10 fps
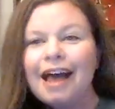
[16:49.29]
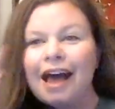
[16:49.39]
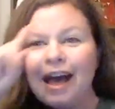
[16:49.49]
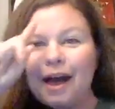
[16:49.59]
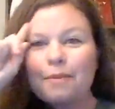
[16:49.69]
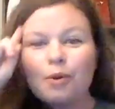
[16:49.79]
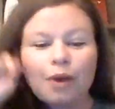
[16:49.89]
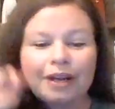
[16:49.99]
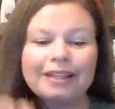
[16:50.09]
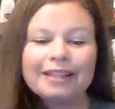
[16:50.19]
um, but
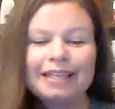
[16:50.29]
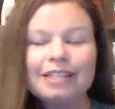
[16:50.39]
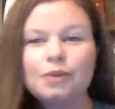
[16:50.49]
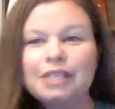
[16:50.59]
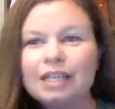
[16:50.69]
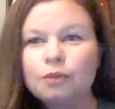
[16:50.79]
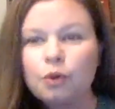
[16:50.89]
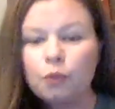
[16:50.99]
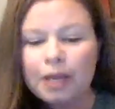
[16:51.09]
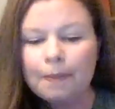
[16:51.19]
one of the things we did
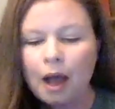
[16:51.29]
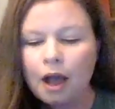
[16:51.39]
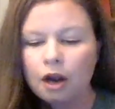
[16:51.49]
we bought